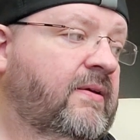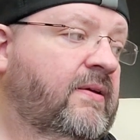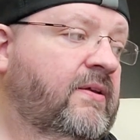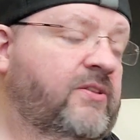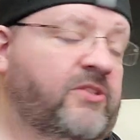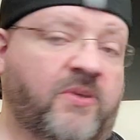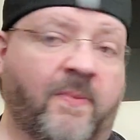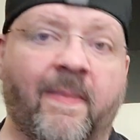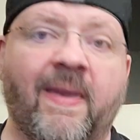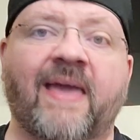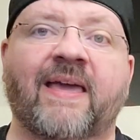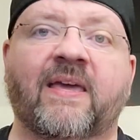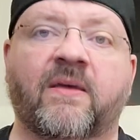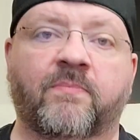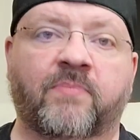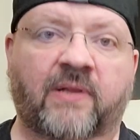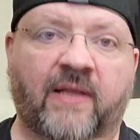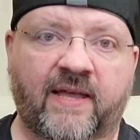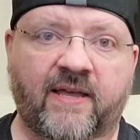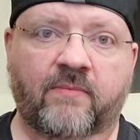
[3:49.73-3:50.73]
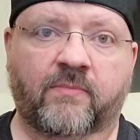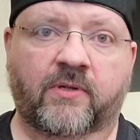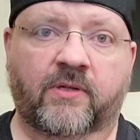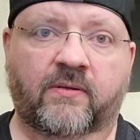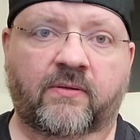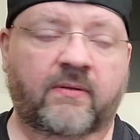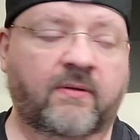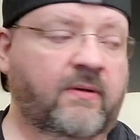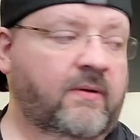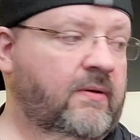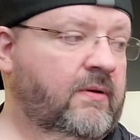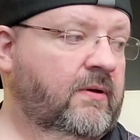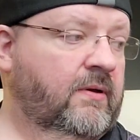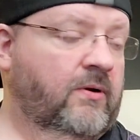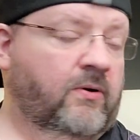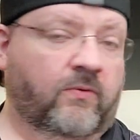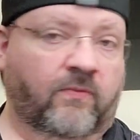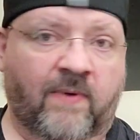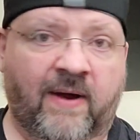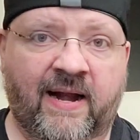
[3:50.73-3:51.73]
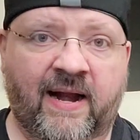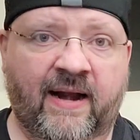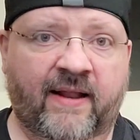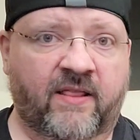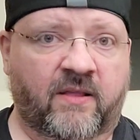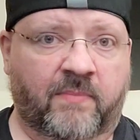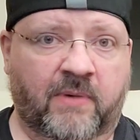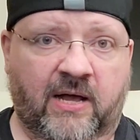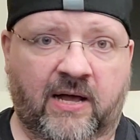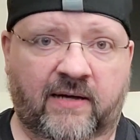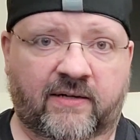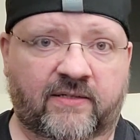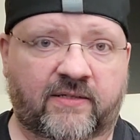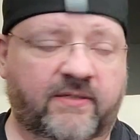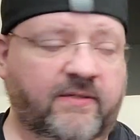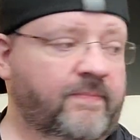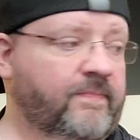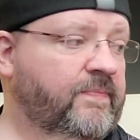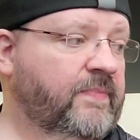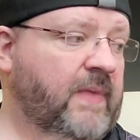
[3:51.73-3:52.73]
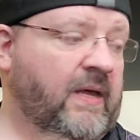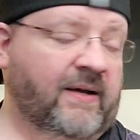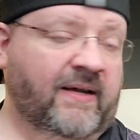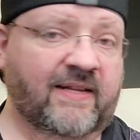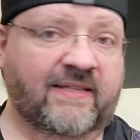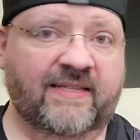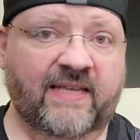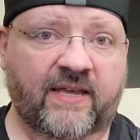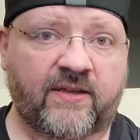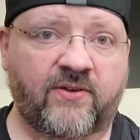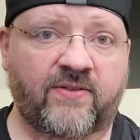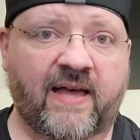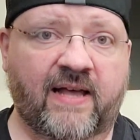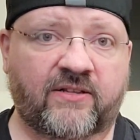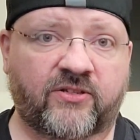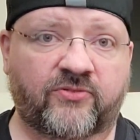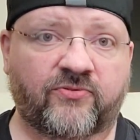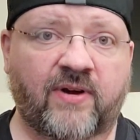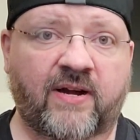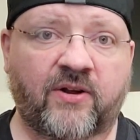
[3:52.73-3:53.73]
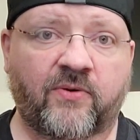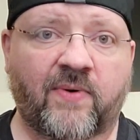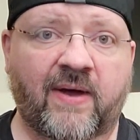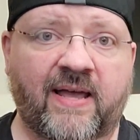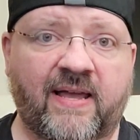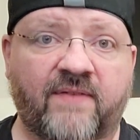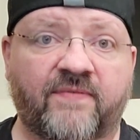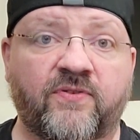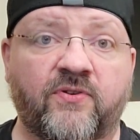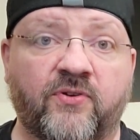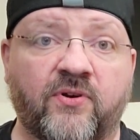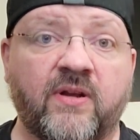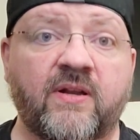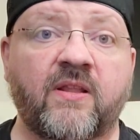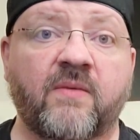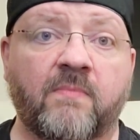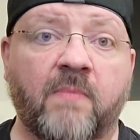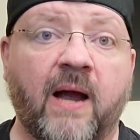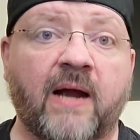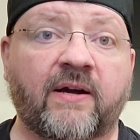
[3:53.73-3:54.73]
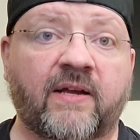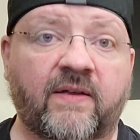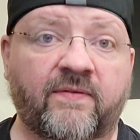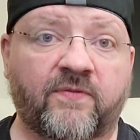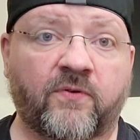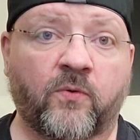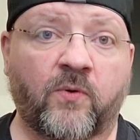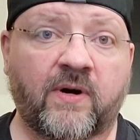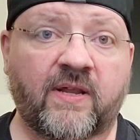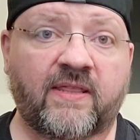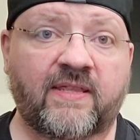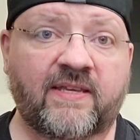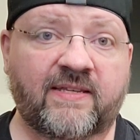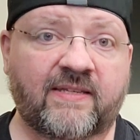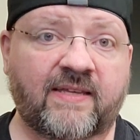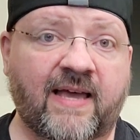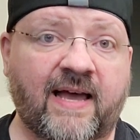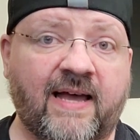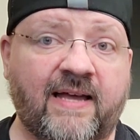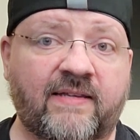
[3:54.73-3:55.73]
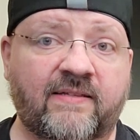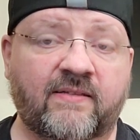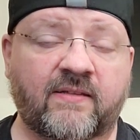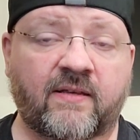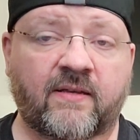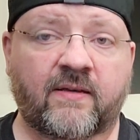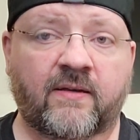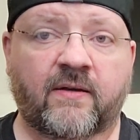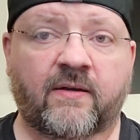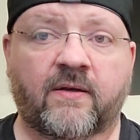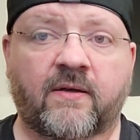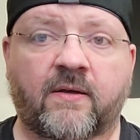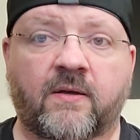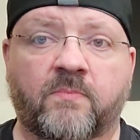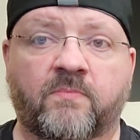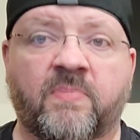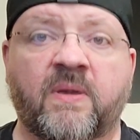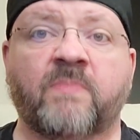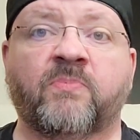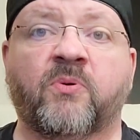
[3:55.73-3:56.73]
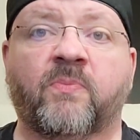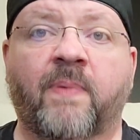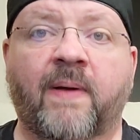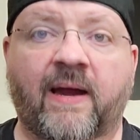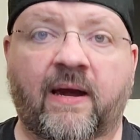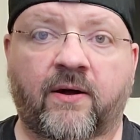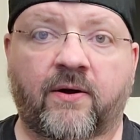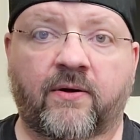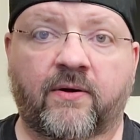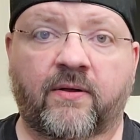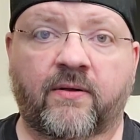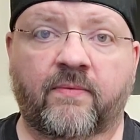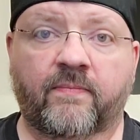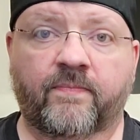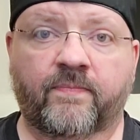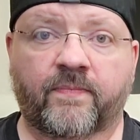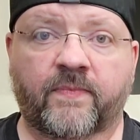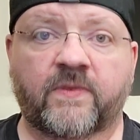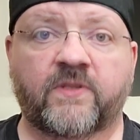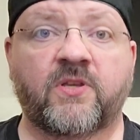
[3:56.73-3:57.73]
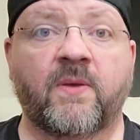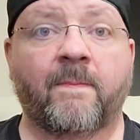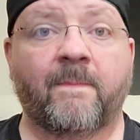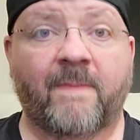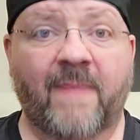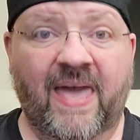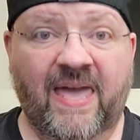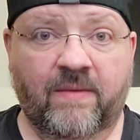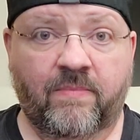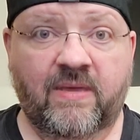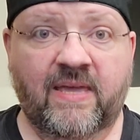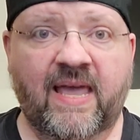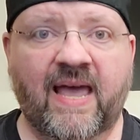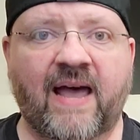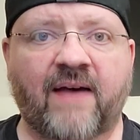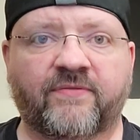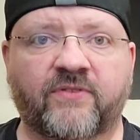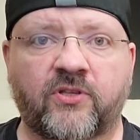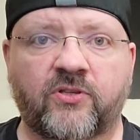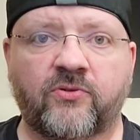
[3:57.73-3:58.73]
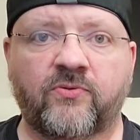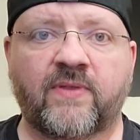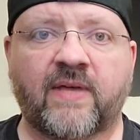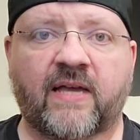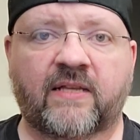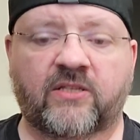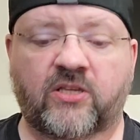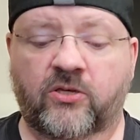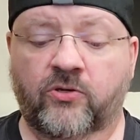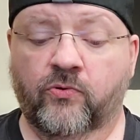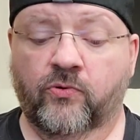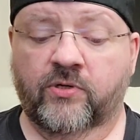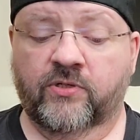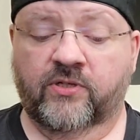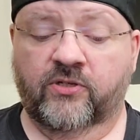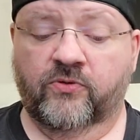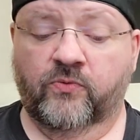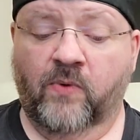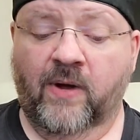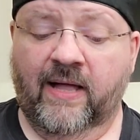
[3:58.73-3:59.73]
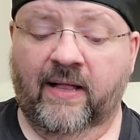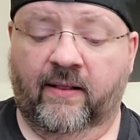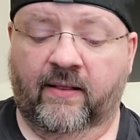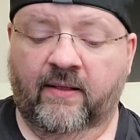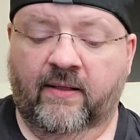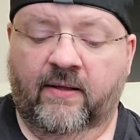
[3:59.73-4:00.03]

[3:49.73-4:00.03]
to make it playable right out of the box. I'm going to tell you that straight away. If you're in the market for one of these guys, be prepared to maybe have to do that to yours as well